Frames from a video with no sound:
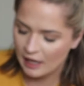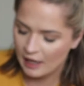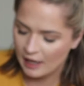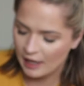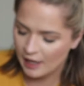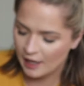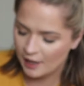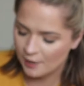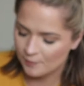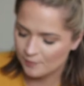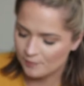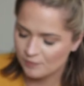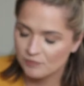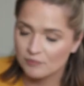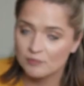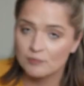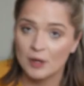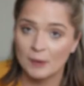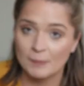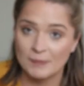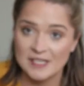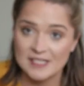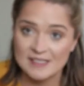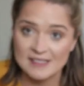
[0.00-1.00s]

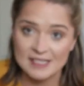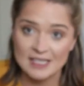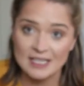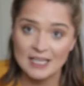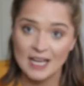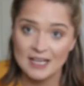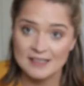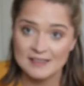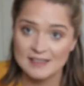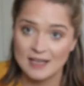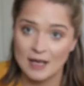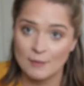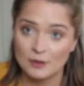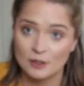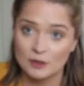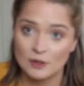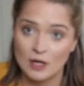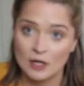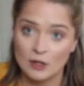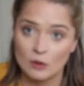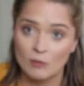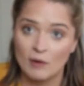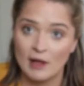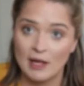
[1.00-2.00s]
But my skin has come a
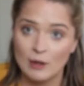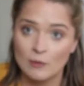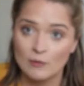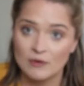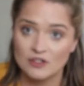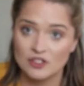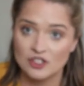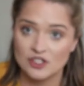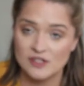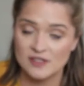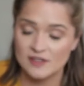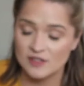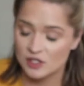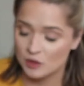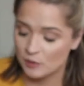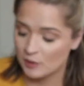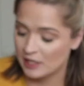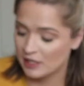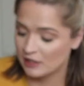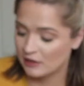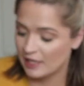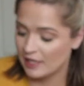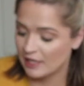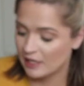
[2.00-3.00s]
long way with just
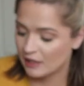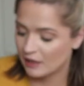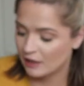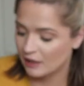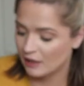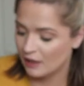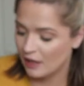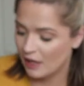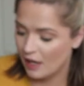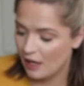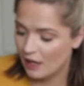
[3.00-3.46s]
doing like